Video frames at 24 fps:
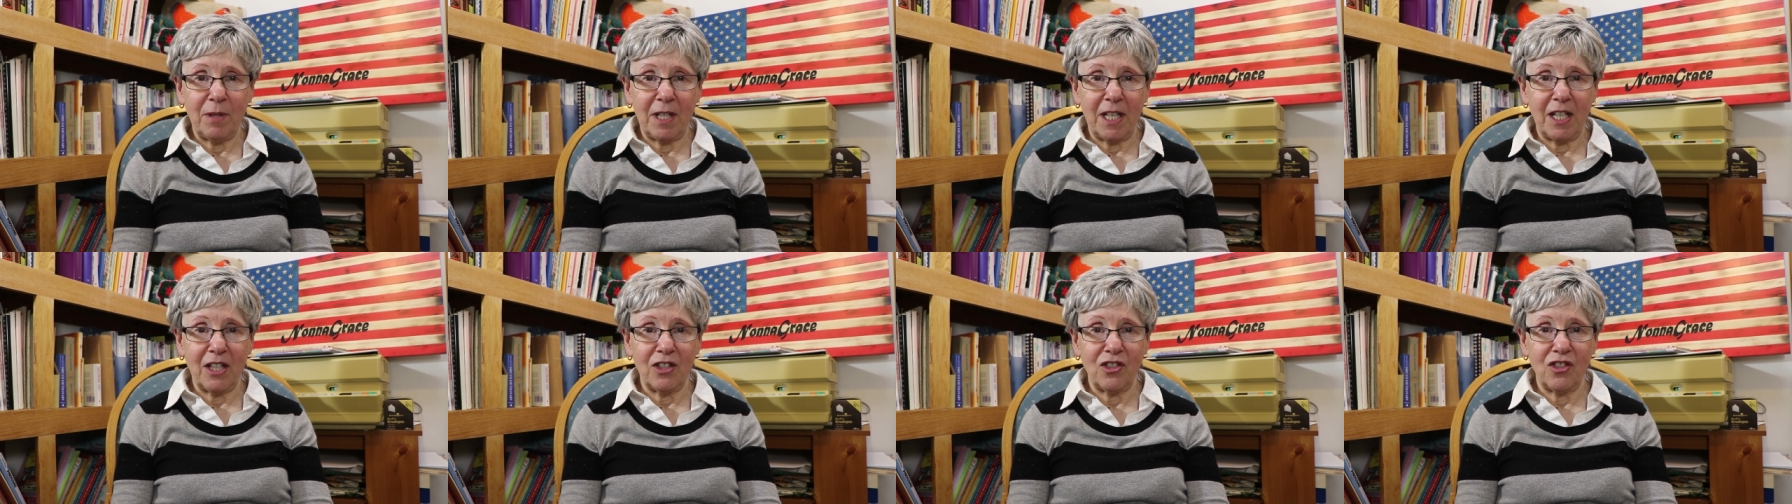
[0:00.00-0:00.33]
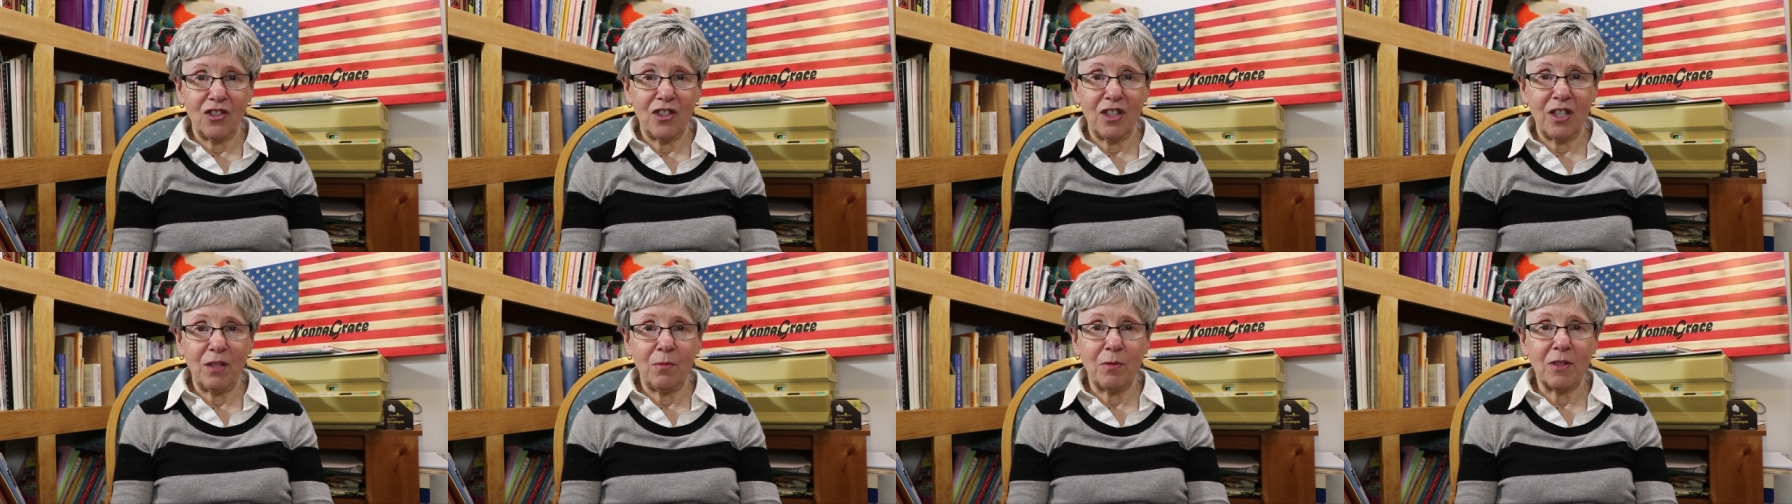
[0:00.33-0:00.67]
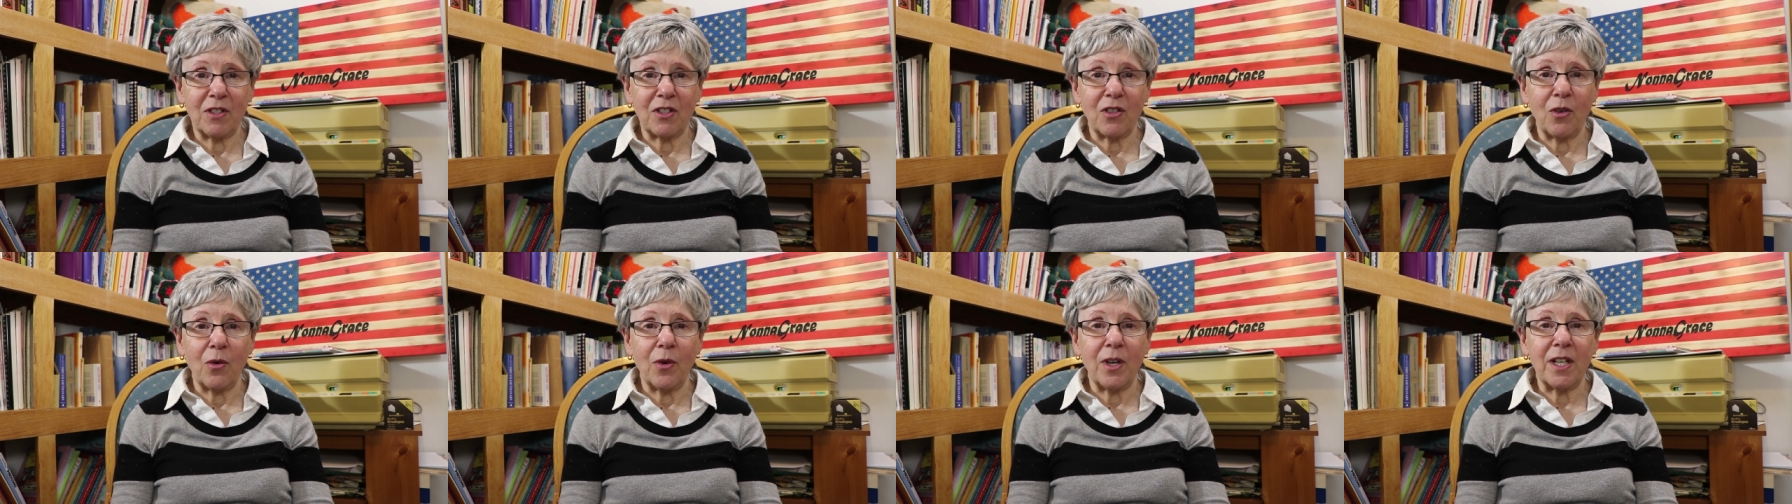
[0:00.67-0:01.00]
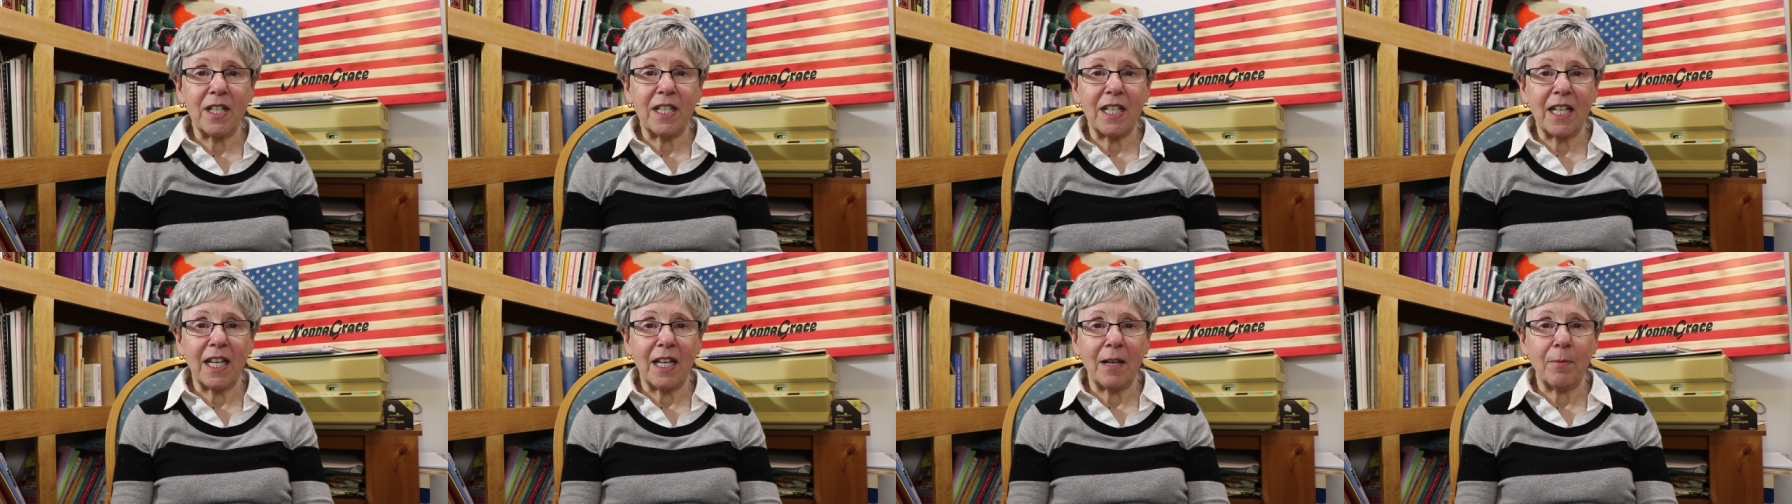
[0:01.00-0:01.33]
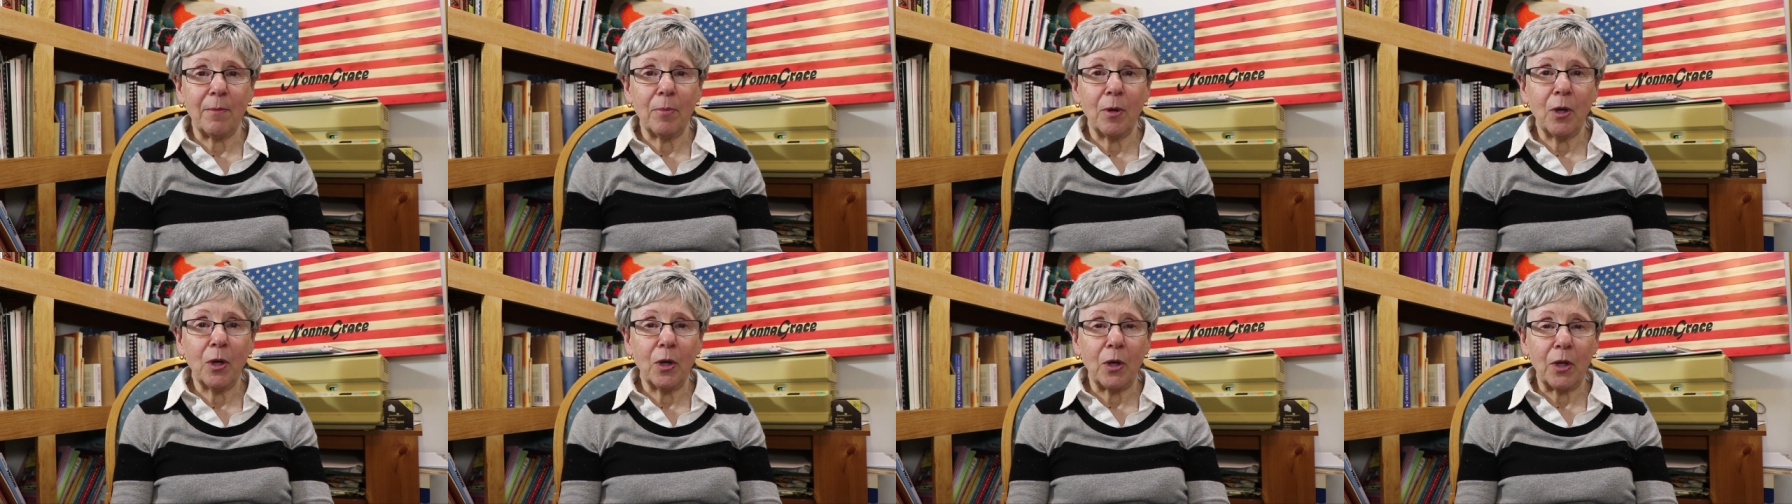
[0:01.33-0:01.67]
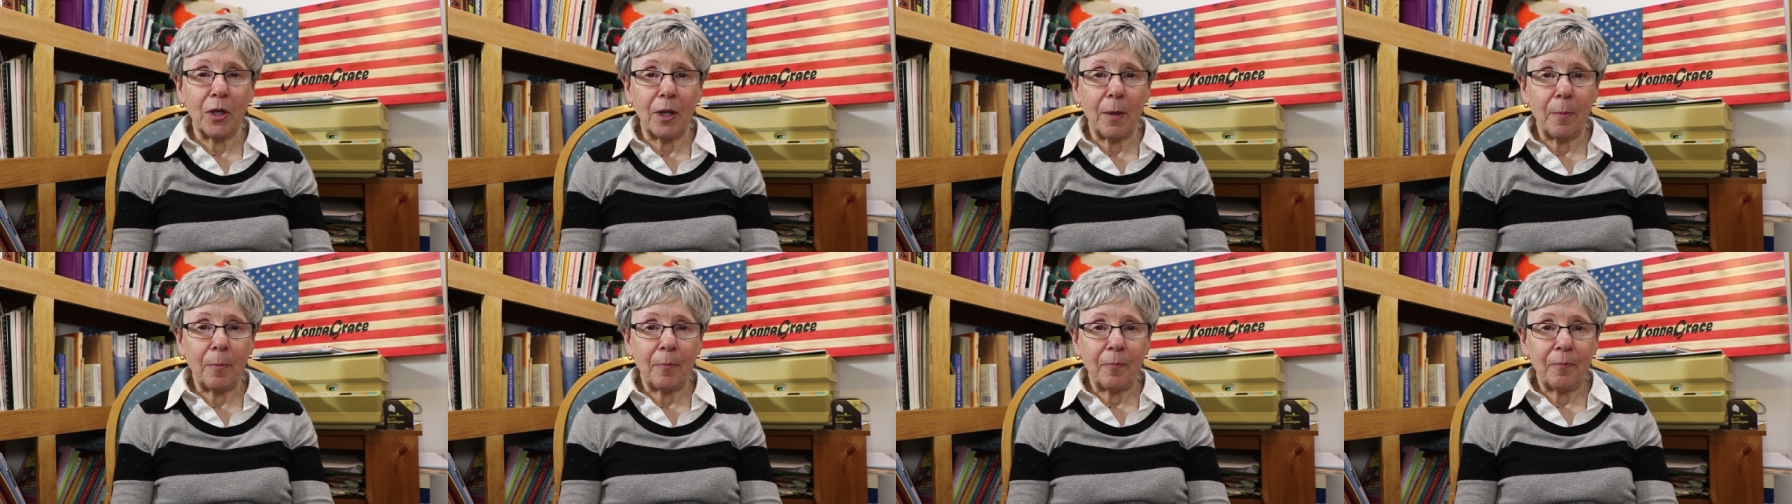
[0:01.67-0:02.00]
because she was going to get a
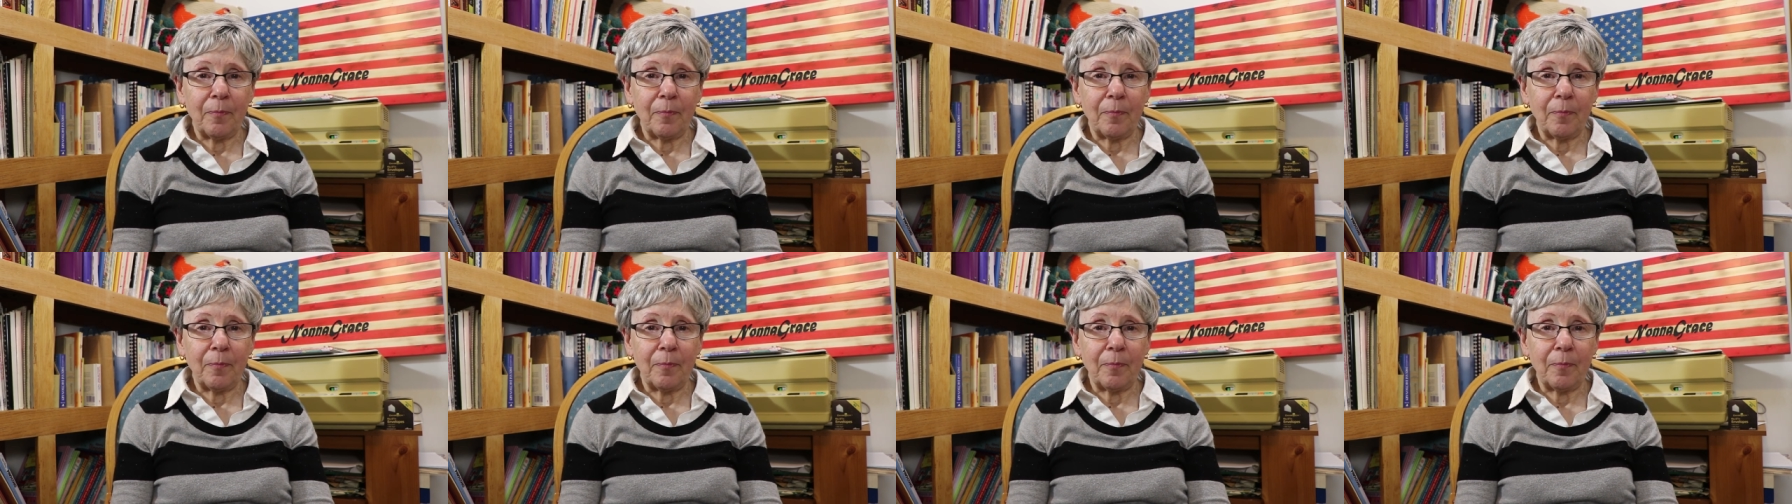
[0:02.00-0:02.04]
bird